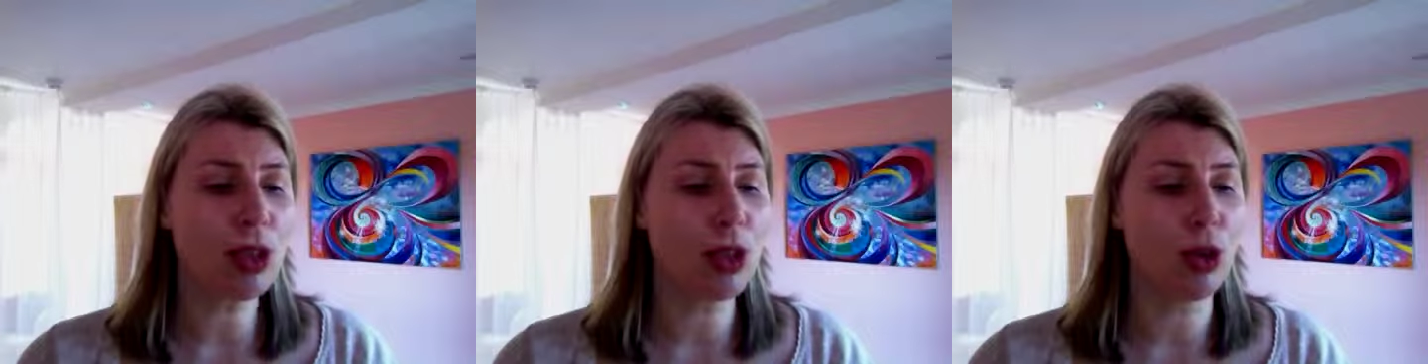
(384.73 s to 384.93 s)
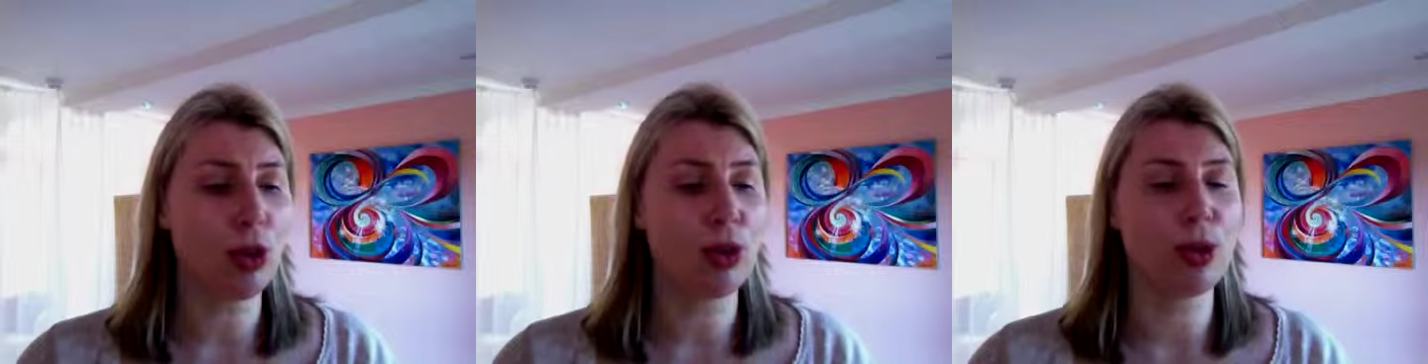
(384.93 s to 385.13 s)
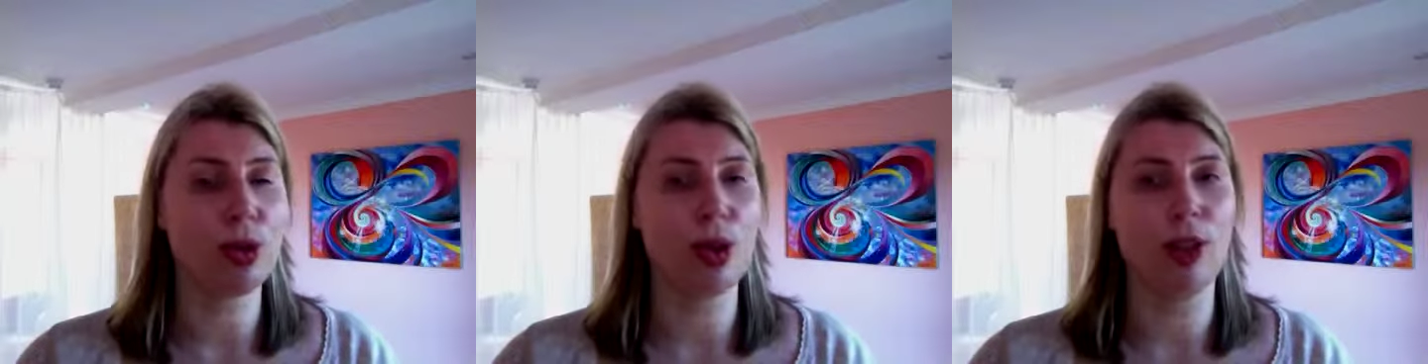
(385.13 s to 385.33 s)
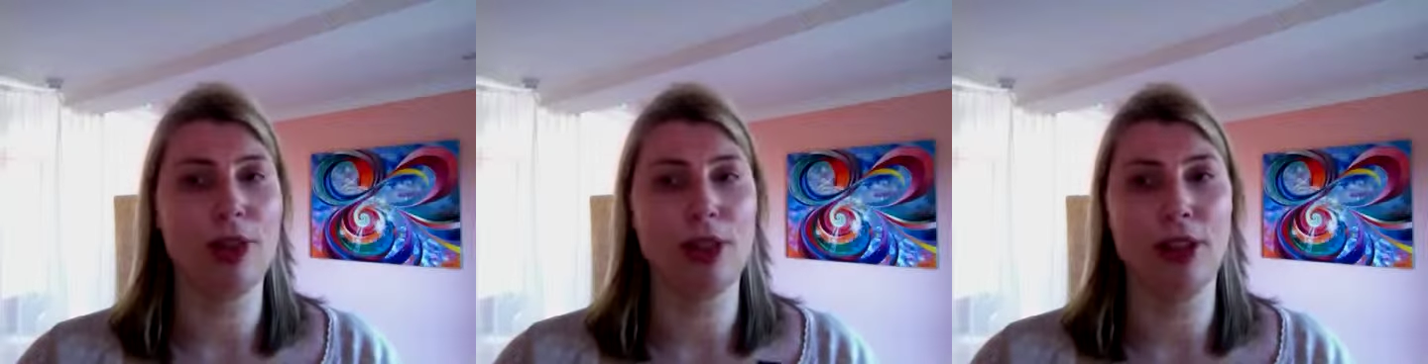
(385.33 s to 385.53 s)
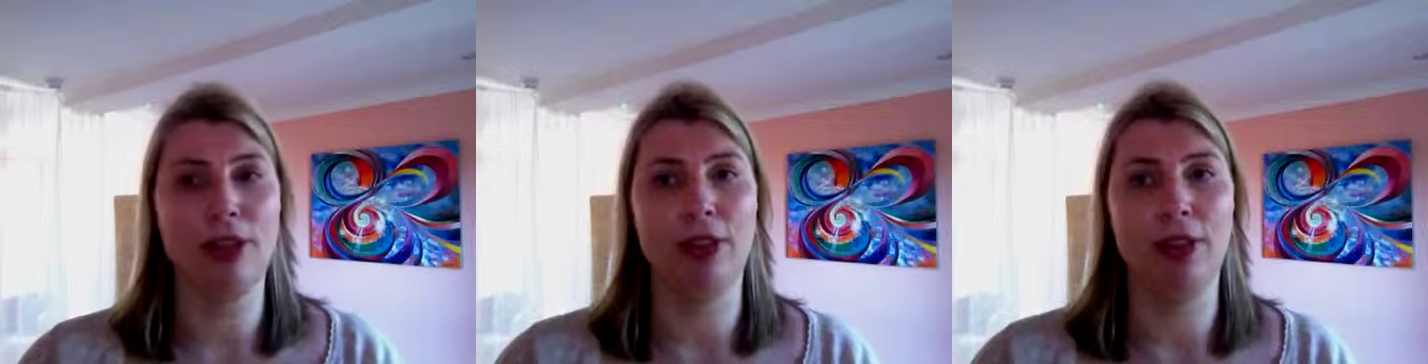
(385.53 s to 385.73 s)
lots of
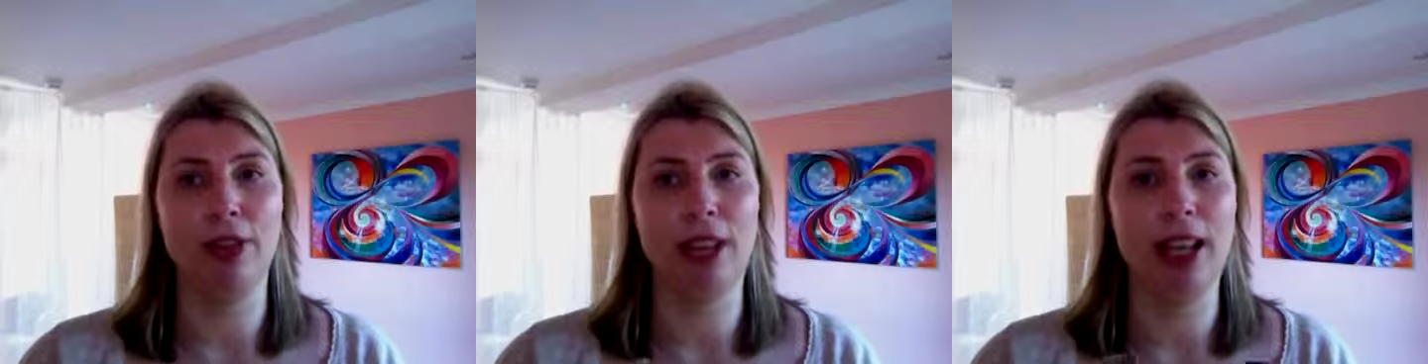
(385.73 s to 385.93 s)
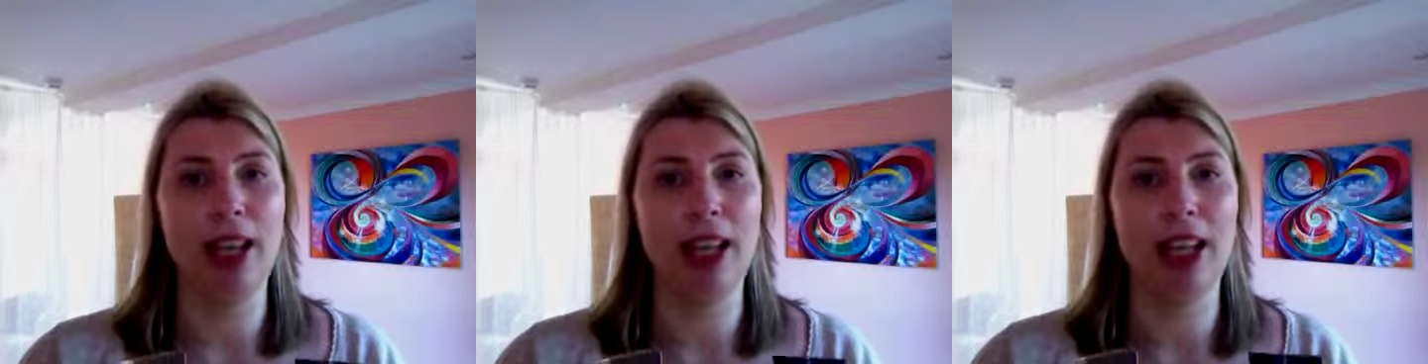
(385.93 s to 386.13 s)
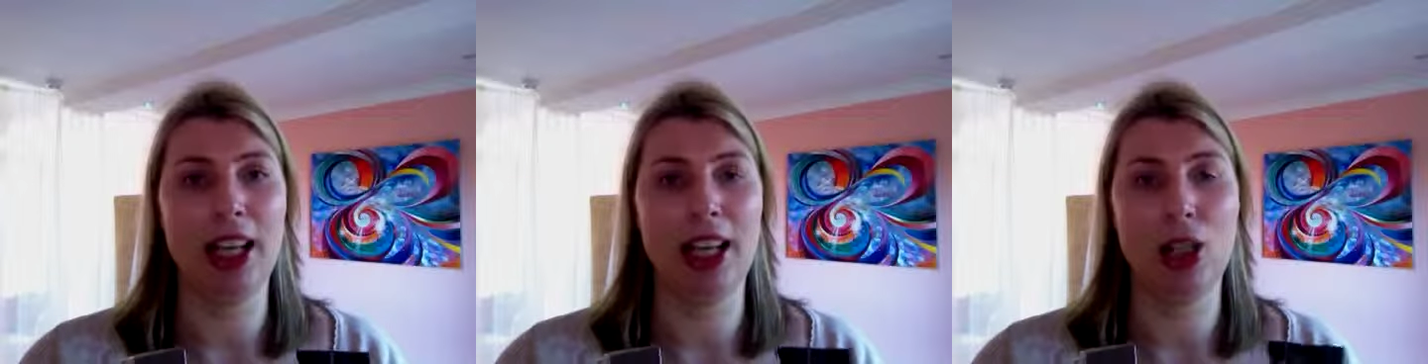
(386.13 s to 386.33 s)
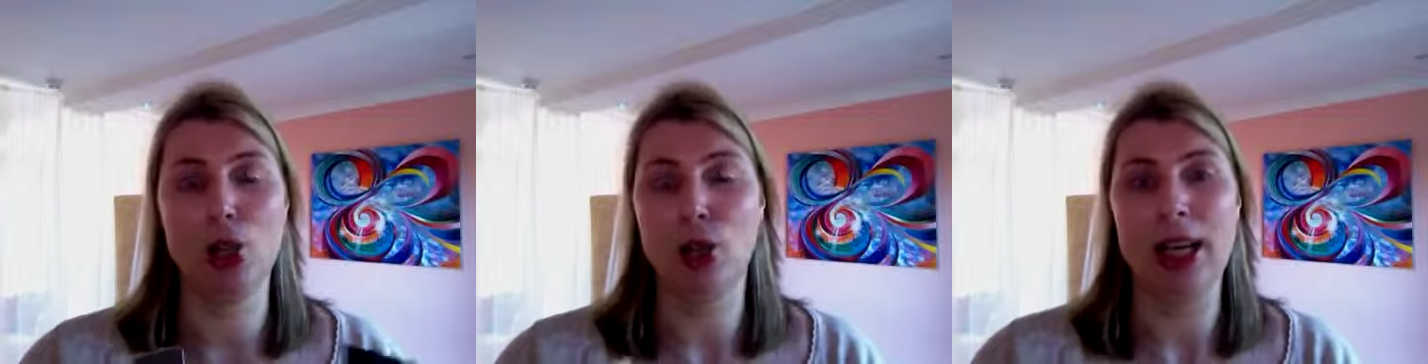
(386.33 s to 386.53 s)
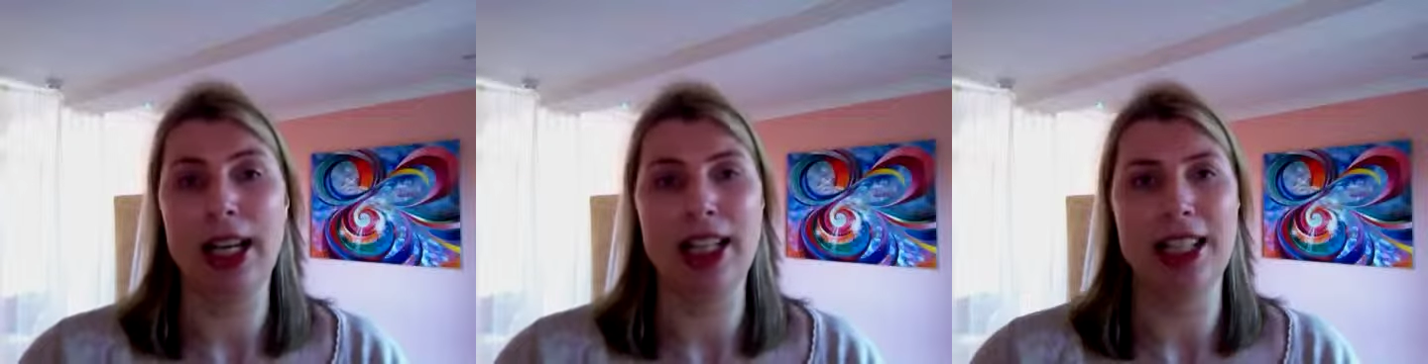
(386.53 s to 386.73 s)
different
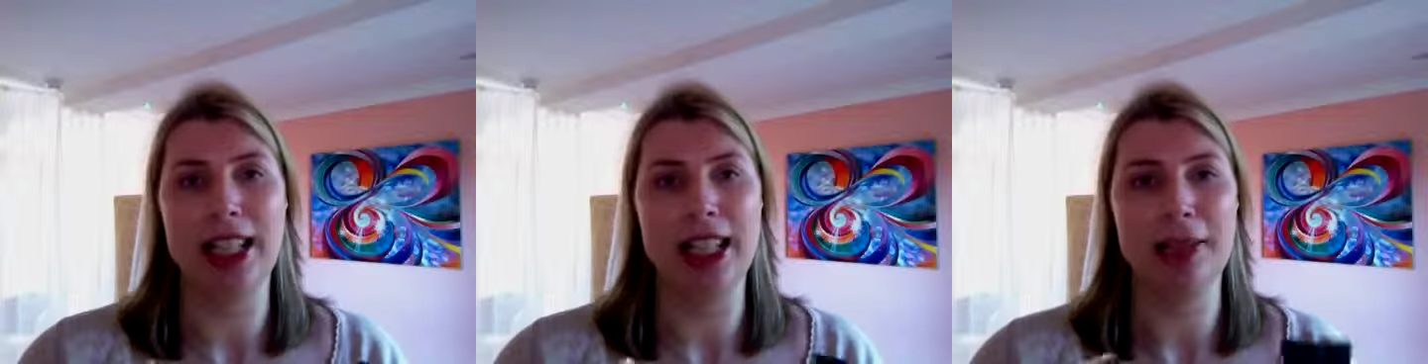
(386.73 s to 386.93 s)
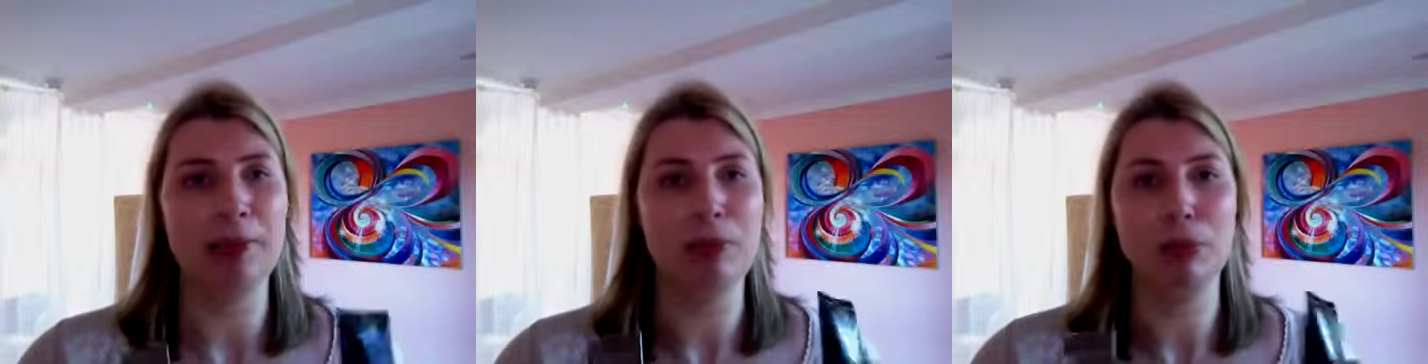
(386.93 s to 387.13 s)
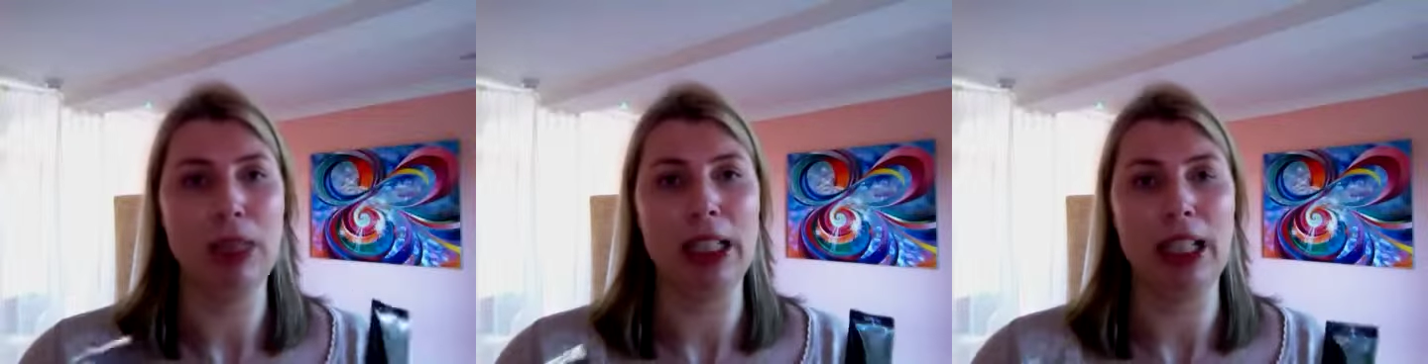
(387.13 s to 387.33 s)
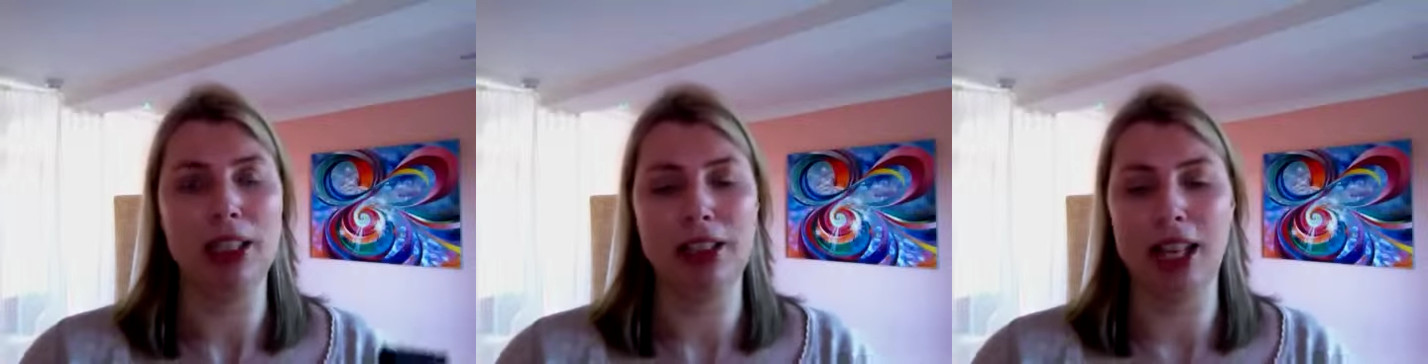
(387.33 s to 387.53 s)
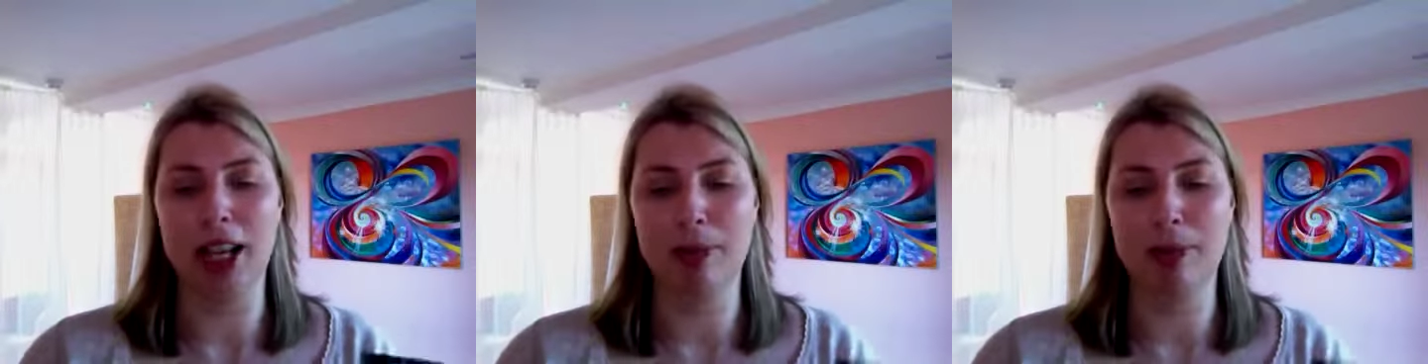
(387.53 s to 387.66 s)
crazy, brilliant